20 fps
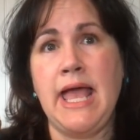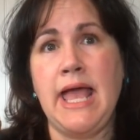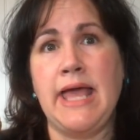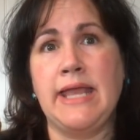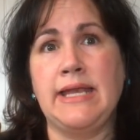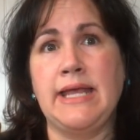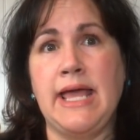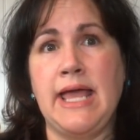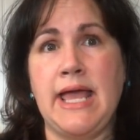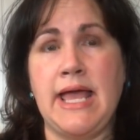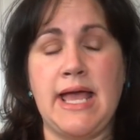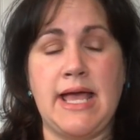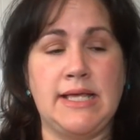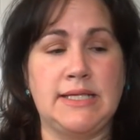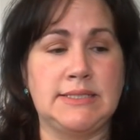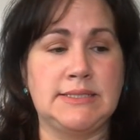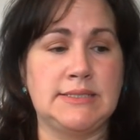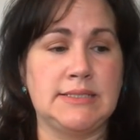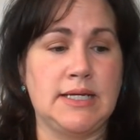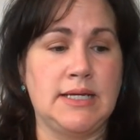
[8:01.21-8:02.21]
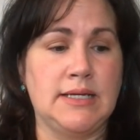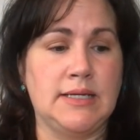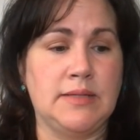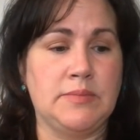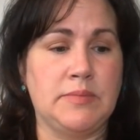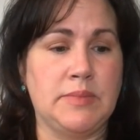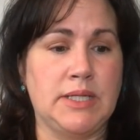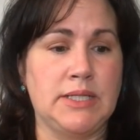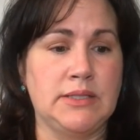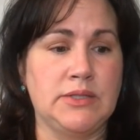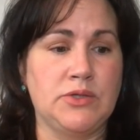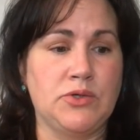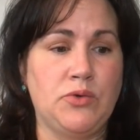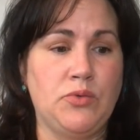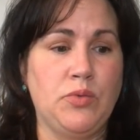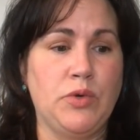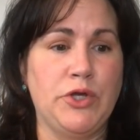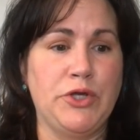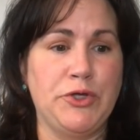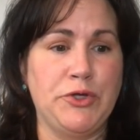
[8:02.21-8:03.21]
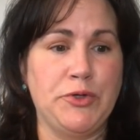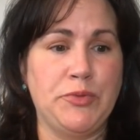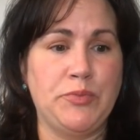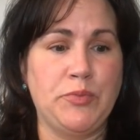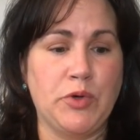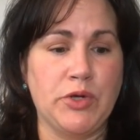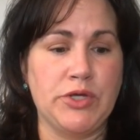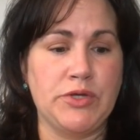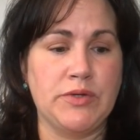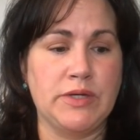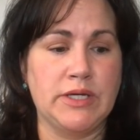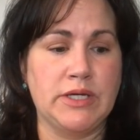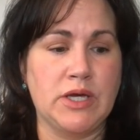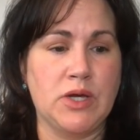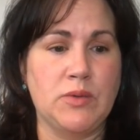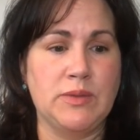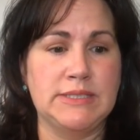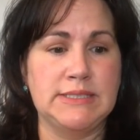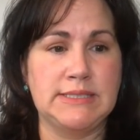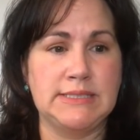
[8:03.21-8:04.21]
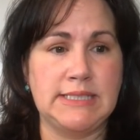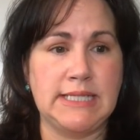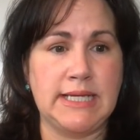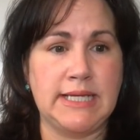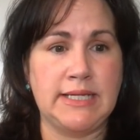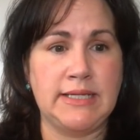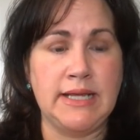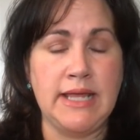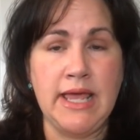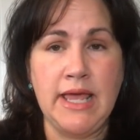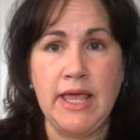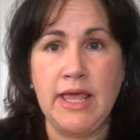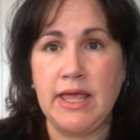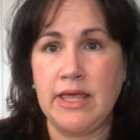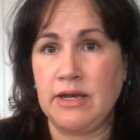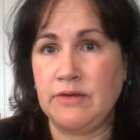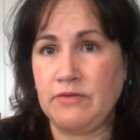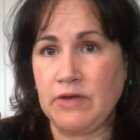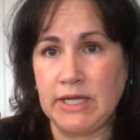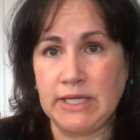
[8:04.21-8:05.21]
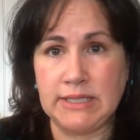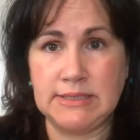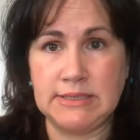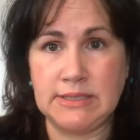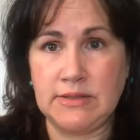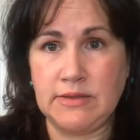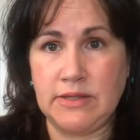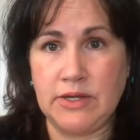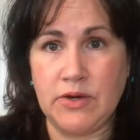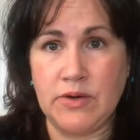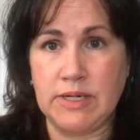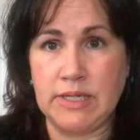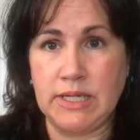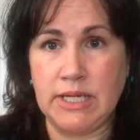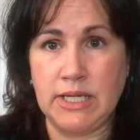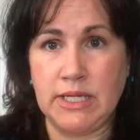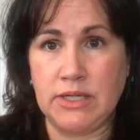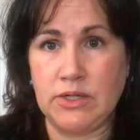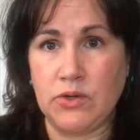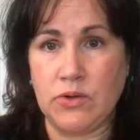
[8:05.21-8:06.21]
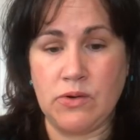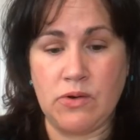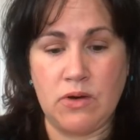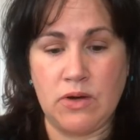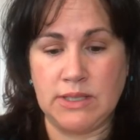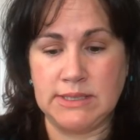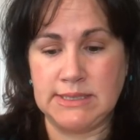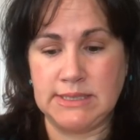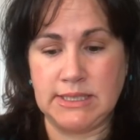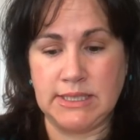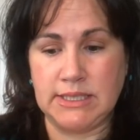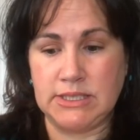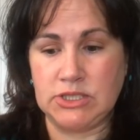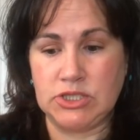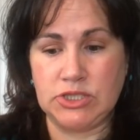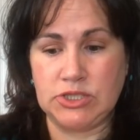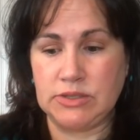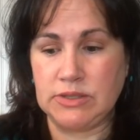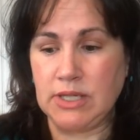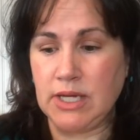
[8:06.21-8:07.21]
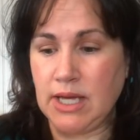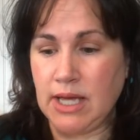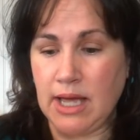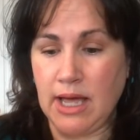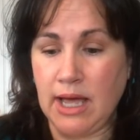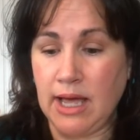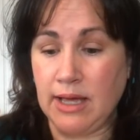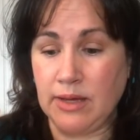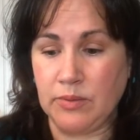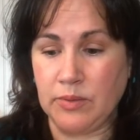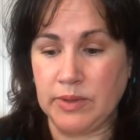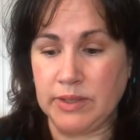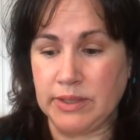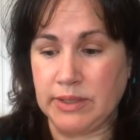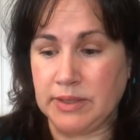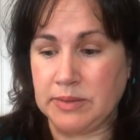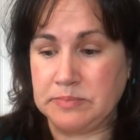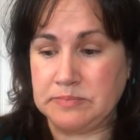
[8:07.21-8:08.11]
And it has a little room where you can go and sit. And if I sit there and knit or cross stitch, I would